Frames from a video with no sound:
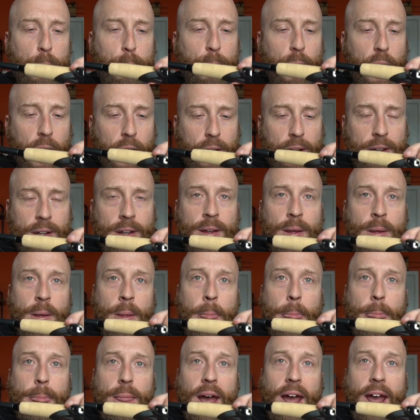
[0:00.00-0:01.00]
but
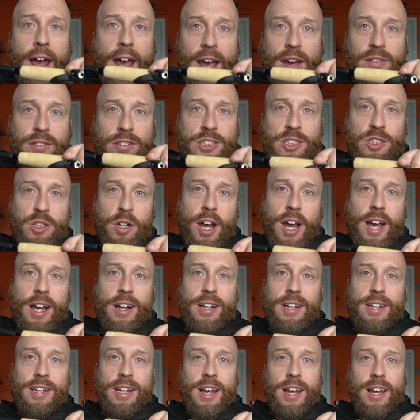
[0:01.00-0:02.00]
I haven't tried
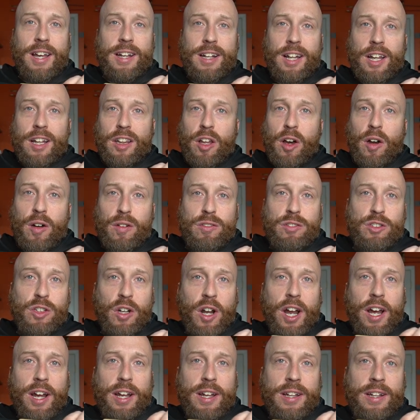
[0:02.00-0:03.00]
it yet, and I love
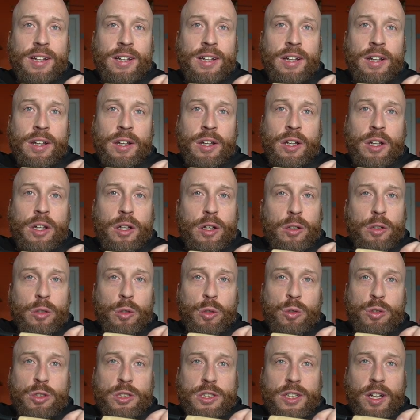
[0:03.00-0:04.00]
trying
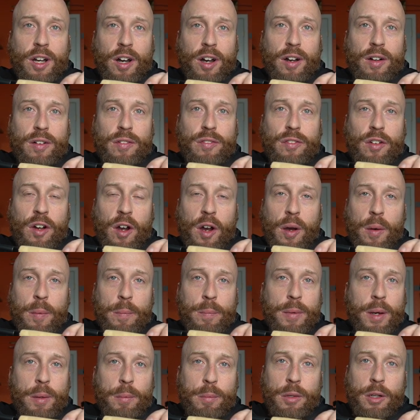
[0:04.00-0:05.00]
new stuff.
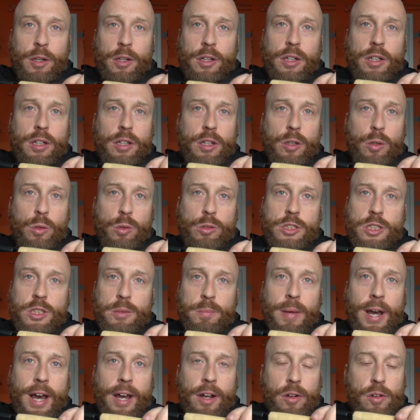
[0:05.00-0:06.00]
Um, I'm a huge
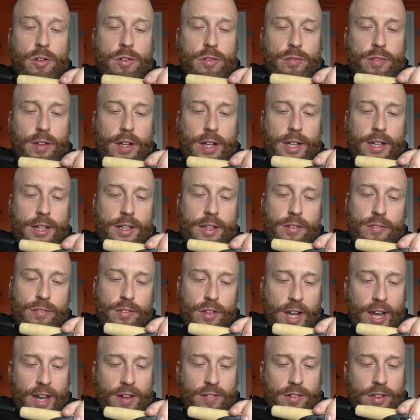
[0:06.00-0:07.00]
Shimano fan, if
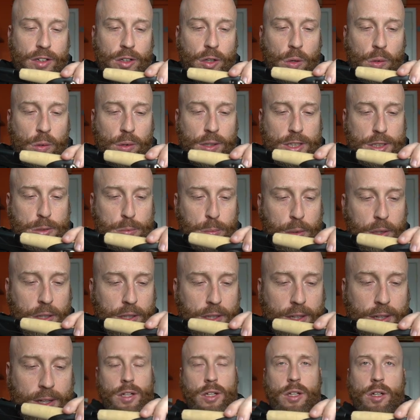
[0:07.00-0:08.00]
you haven't noticed.
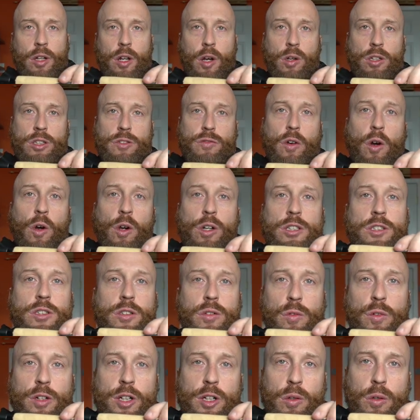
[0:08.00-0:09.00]
But you know, as far as the
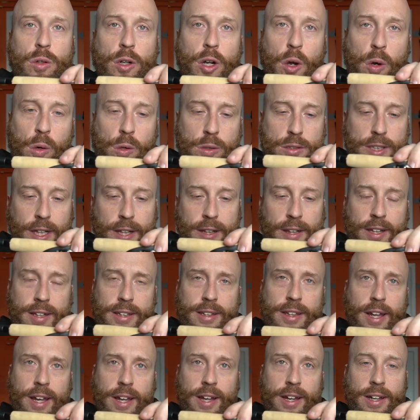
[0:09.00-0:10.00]
reel goes, I think
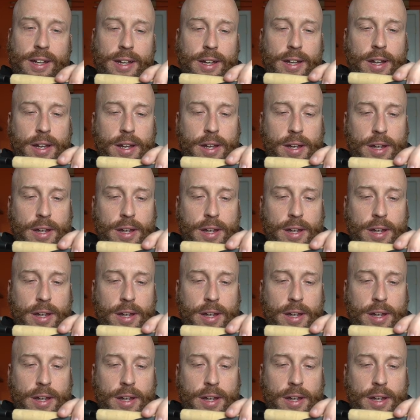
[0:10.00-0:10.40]
they